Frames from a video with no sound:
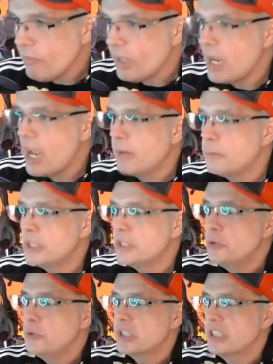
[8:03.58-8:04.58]
Albert
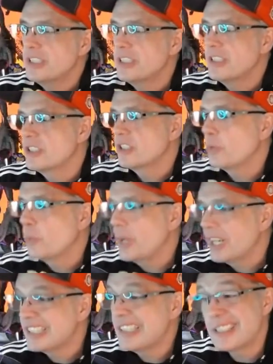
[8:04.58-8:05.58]
T. Simpson is
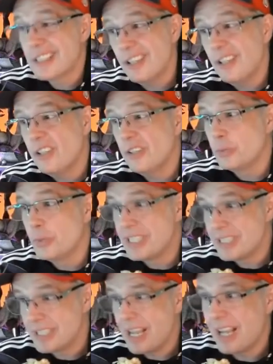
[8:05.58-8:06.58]
correct. It's called
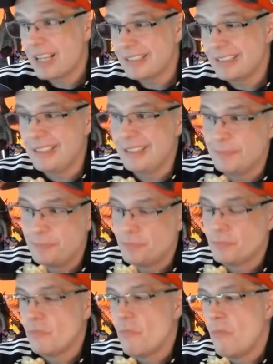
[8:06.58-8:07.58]
recycling.
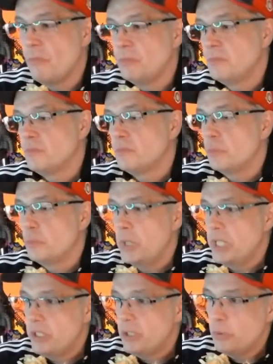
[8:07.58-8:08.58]

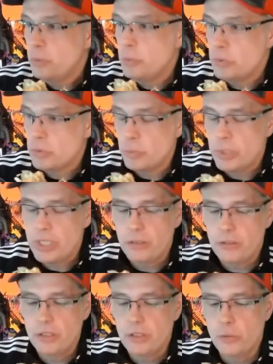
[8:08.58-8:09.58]
Reuse, re
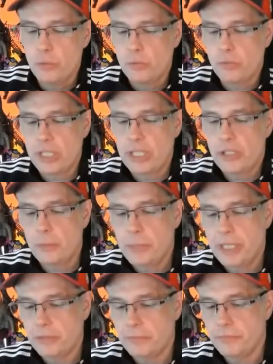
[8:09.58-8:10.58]
you know, care
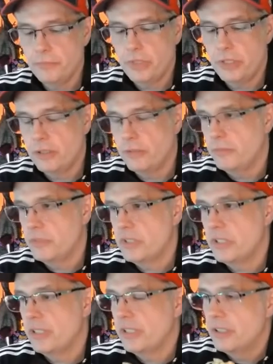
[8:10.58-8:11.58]
about the
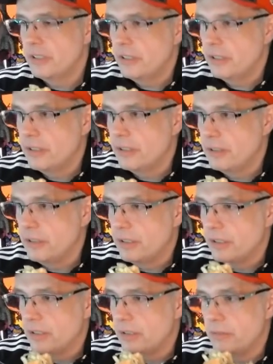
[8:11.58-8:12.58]
the the
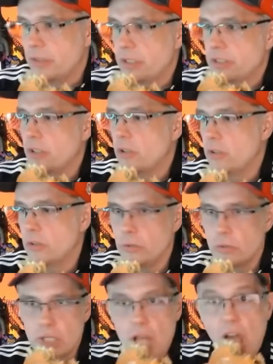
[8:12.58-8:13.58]
the, the turtles.
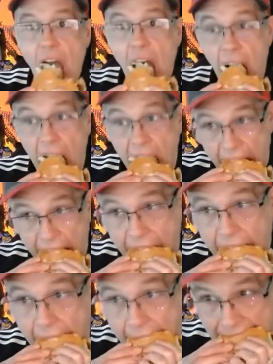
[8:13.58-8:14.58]

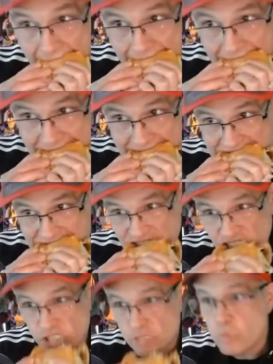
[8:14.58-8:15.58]
Mm,
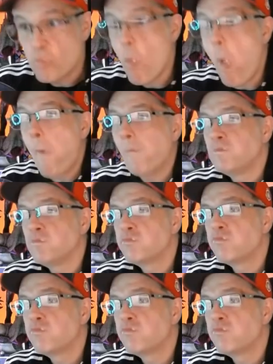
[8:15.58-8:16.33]
mm, mm,